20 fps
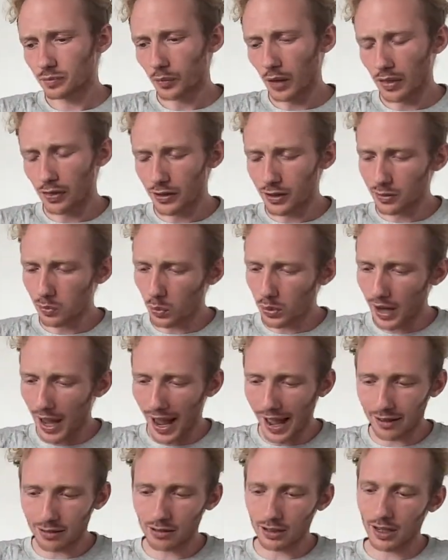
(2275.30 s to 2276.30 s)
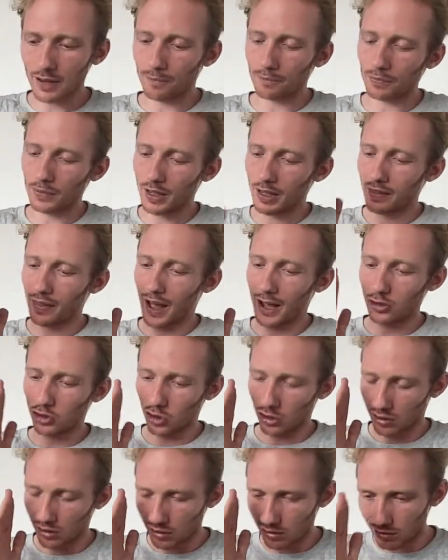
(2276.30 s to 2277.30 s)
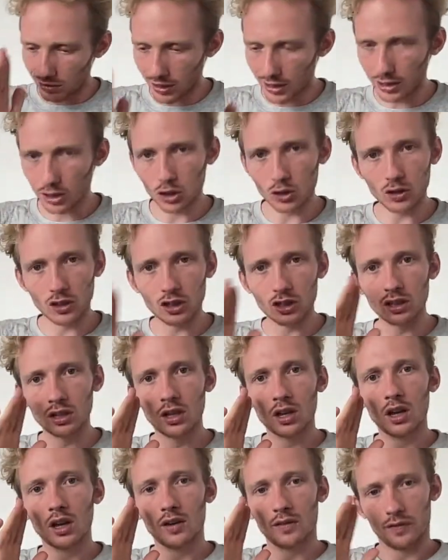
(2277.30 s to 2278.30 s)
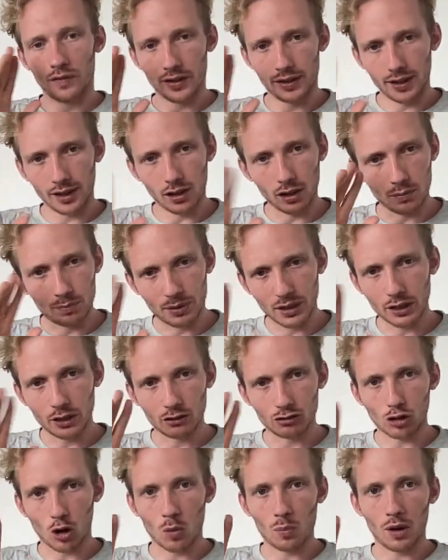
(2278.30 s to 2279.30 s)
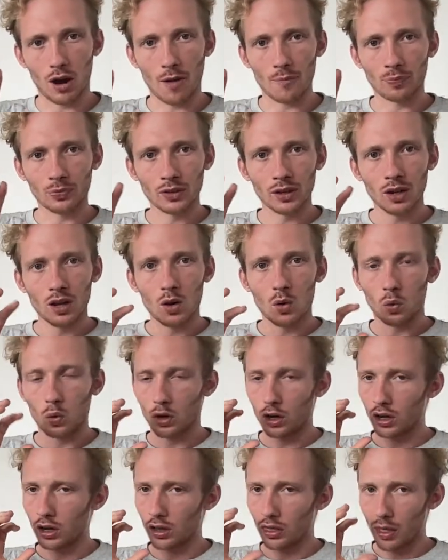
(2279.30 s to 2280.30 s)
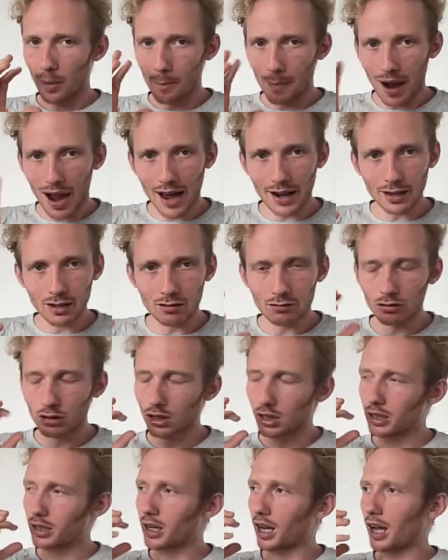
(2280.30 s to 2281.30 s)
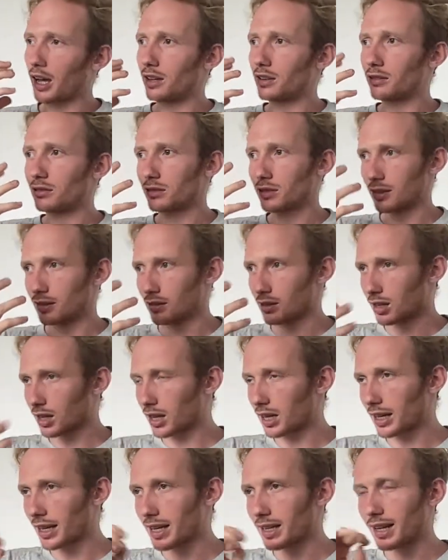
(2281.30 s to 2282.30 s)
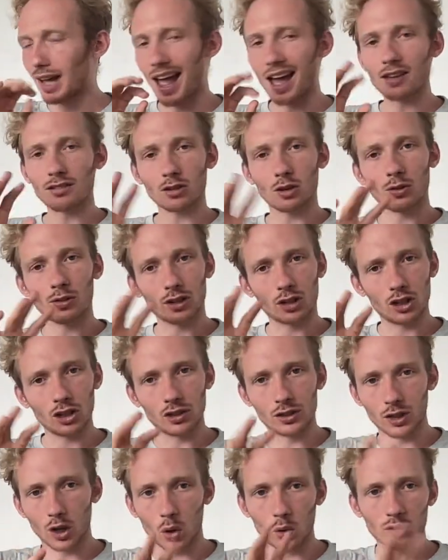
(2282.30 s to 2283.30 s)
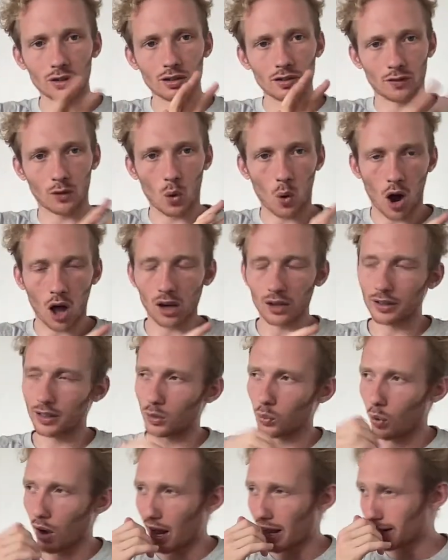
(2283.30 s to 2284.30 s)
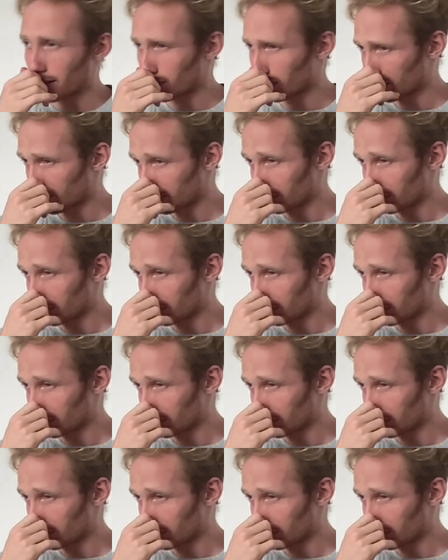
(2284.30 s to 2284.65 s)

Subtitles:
This one has it in that just singular vanilla bean aroma, where the body's really nice, it's clean, it has all the good notes of quality-wise,